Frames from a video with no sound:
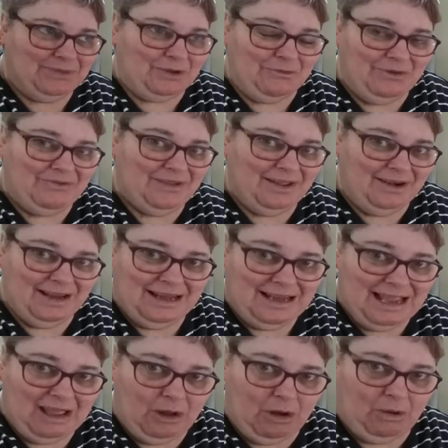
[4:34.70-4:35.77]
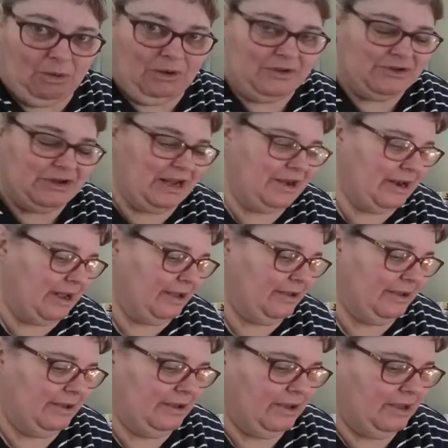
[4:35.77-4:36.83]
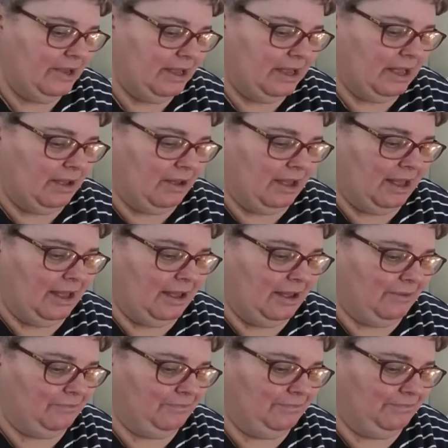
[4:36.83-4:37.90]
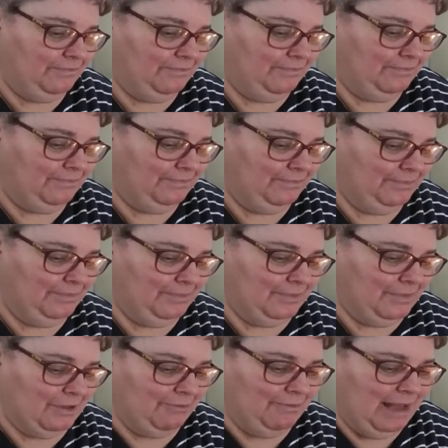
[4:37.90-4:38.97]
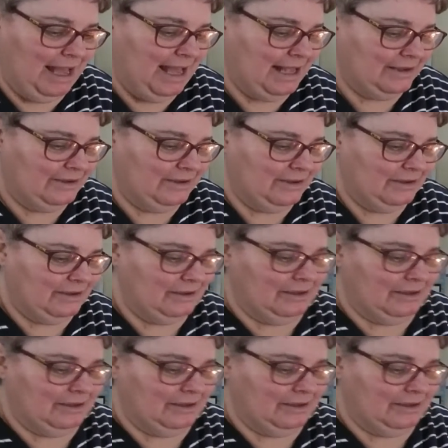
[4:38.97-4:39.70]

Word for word: revealing their whole agenda. Um, the mask